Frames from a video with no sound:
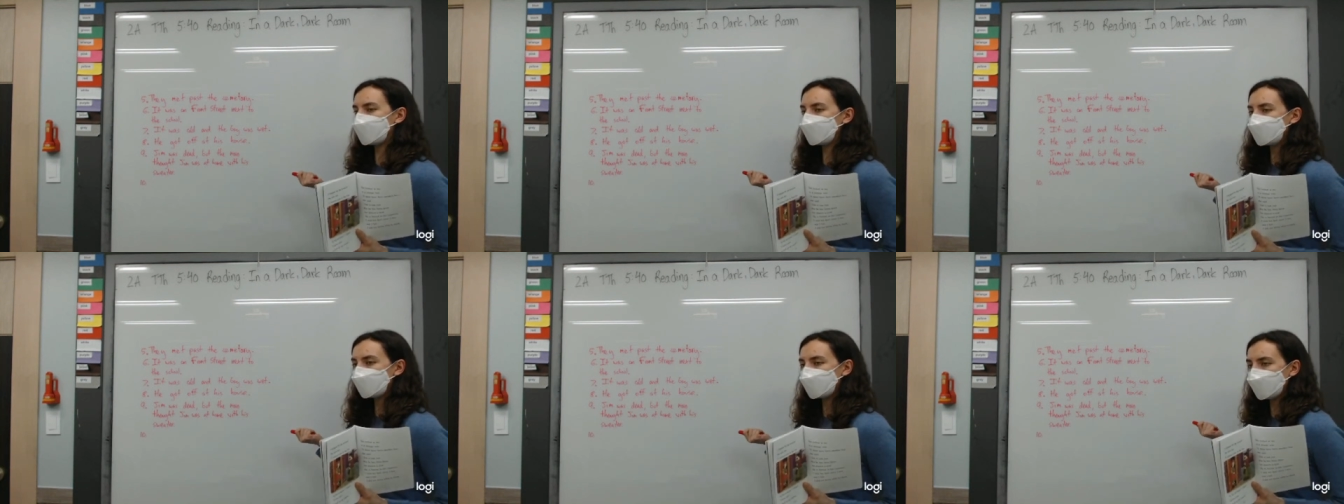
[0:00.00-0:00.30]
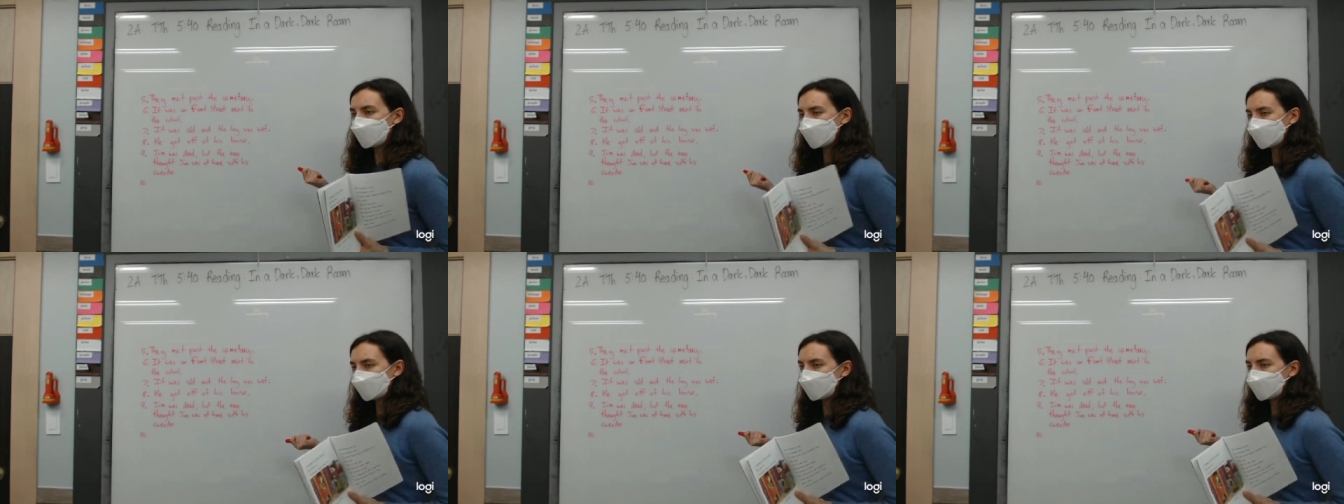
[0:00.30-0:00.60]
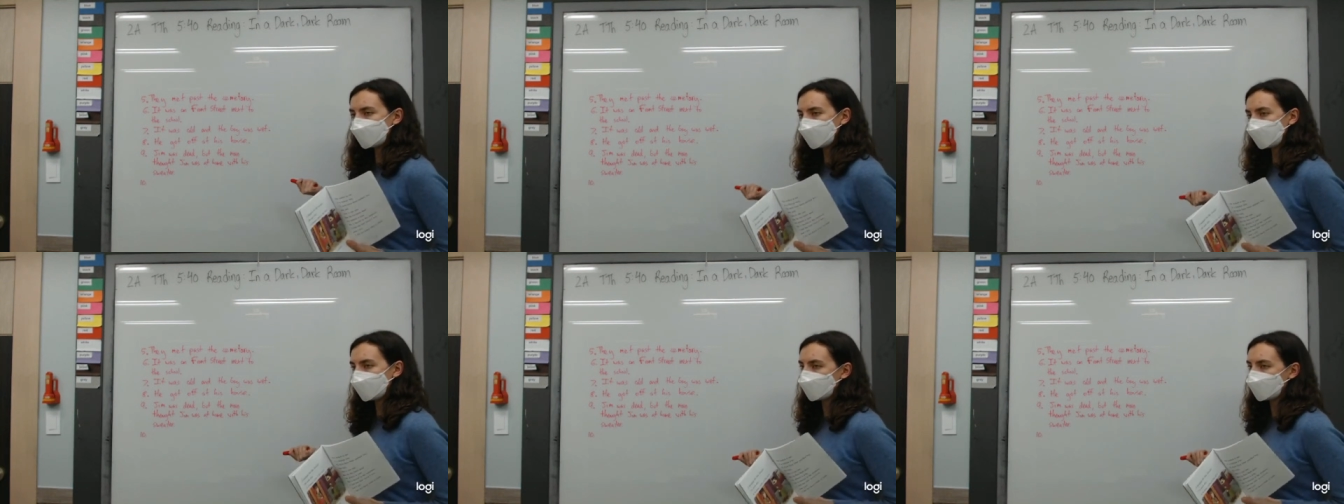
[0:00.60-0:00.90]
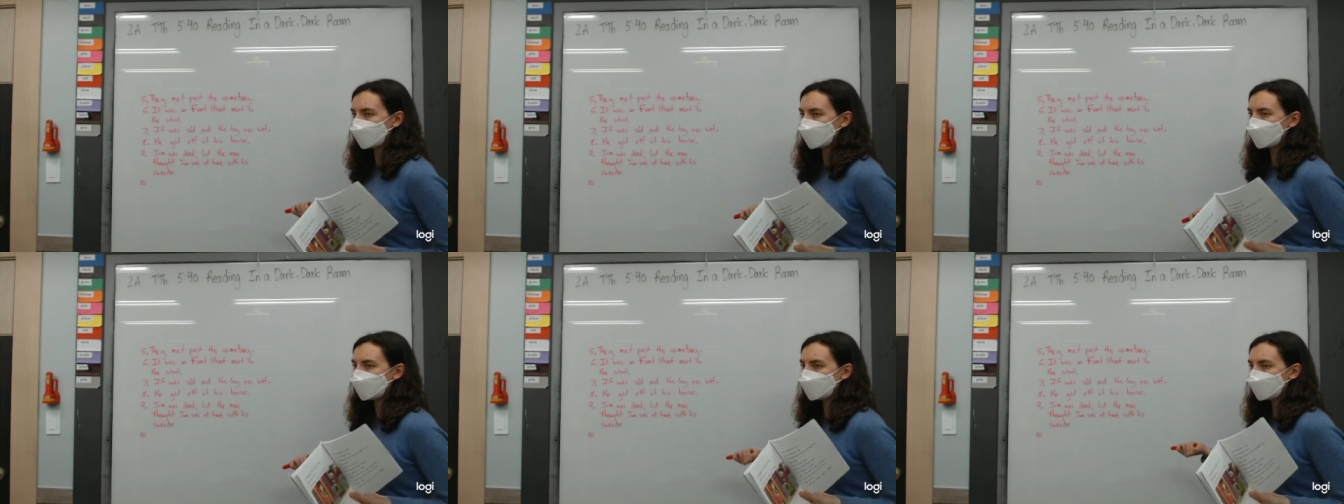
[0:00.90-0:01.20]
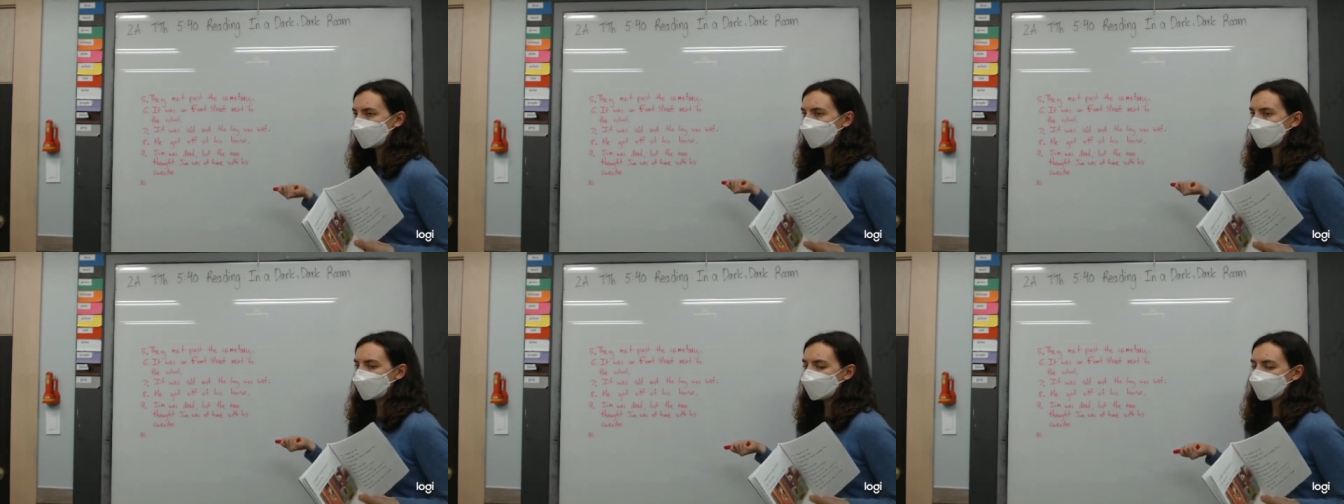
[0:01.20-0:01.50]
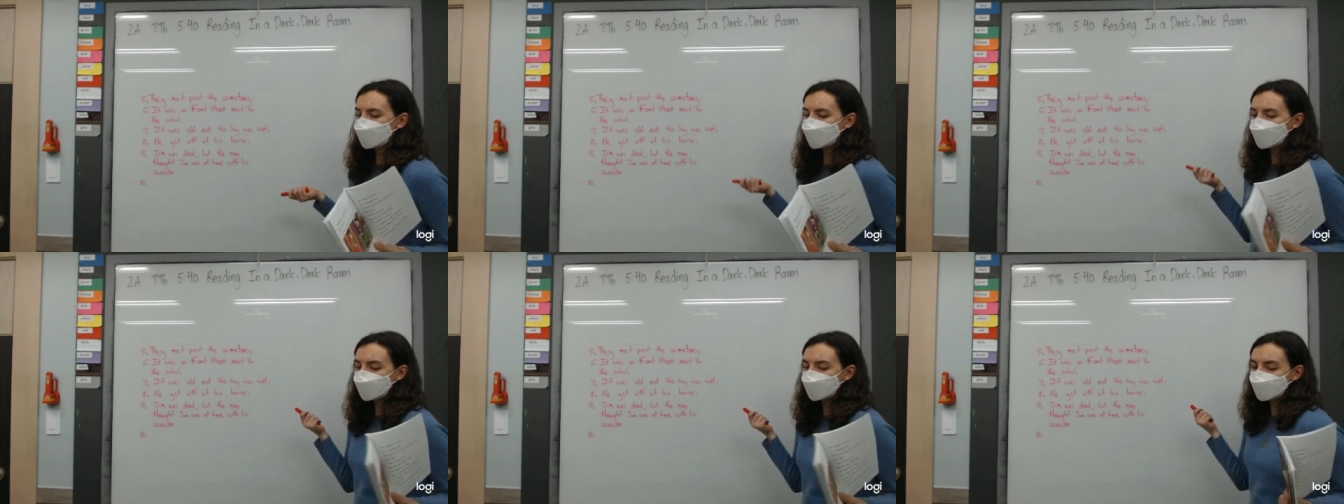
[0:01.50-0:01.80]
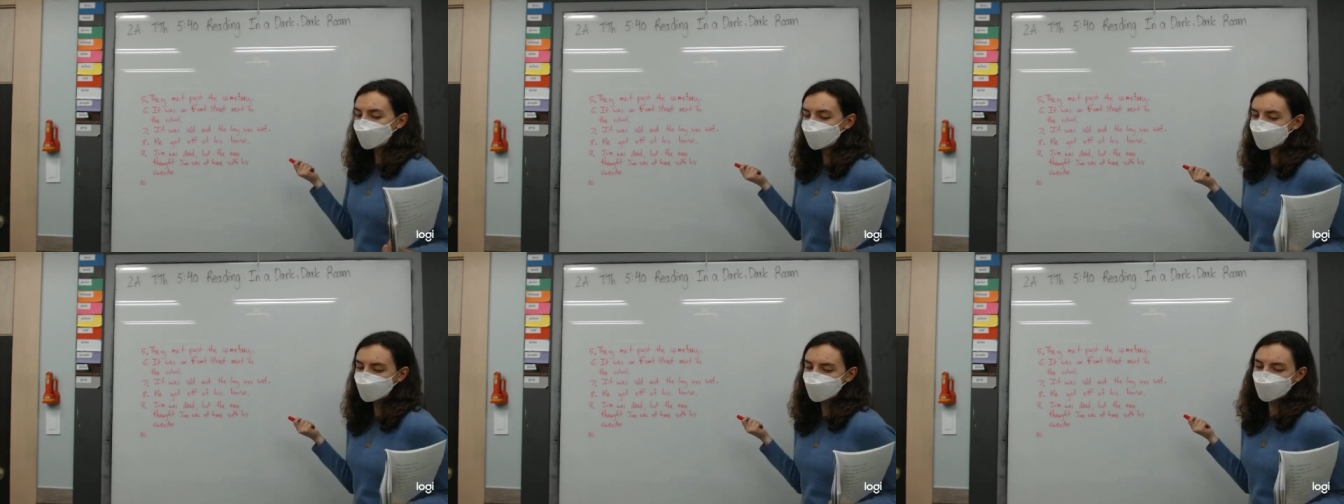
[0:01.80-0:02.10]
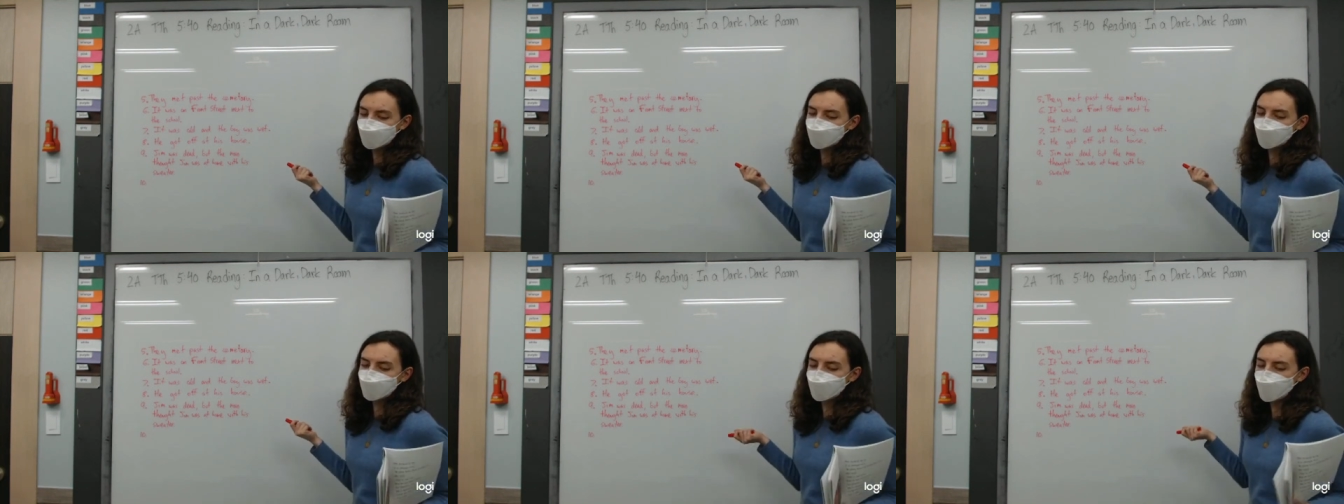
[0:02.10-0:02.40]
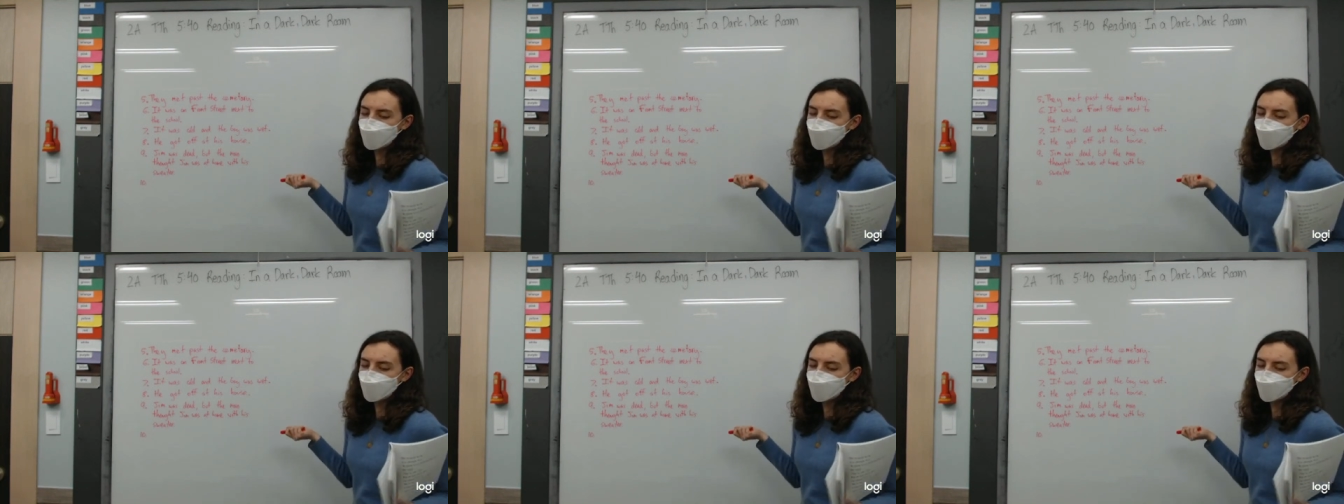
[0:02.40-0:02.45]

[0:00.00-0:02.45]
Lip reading: has my sweater? She doesn't know. Why